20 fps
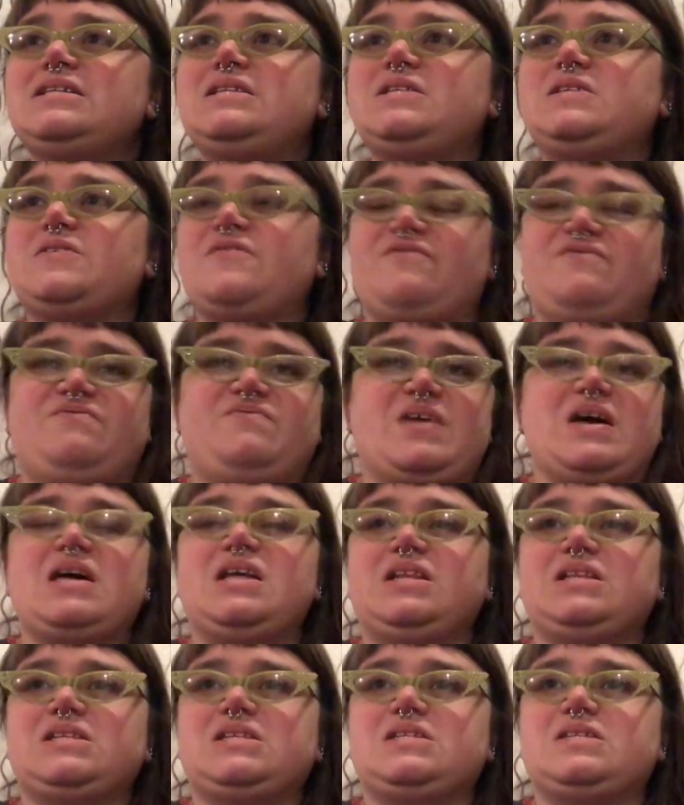
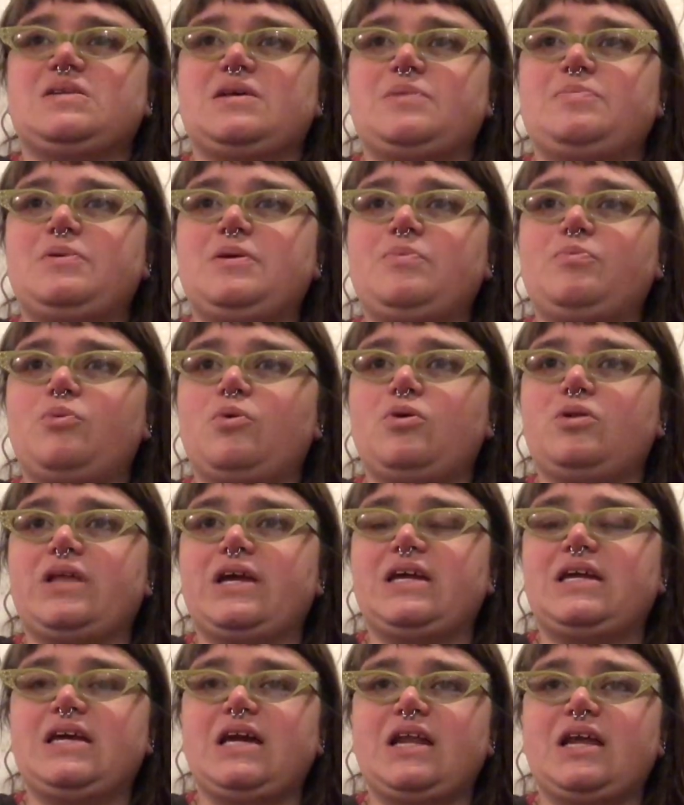defense, like people
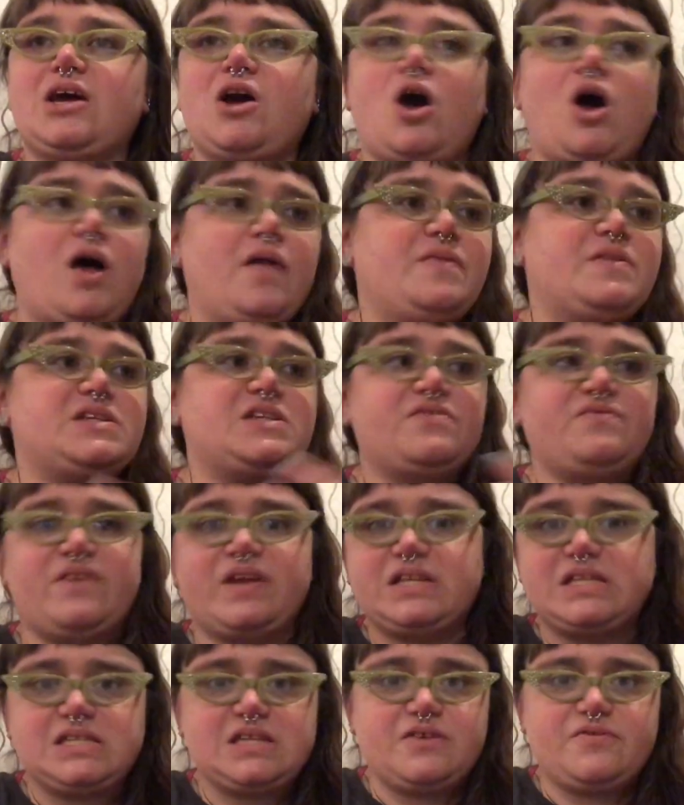like getting on the
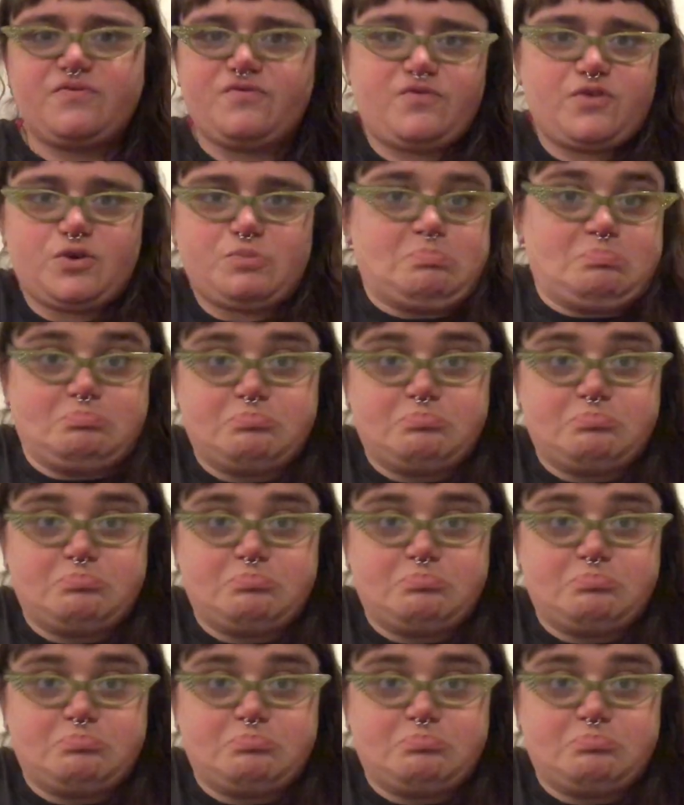defensive for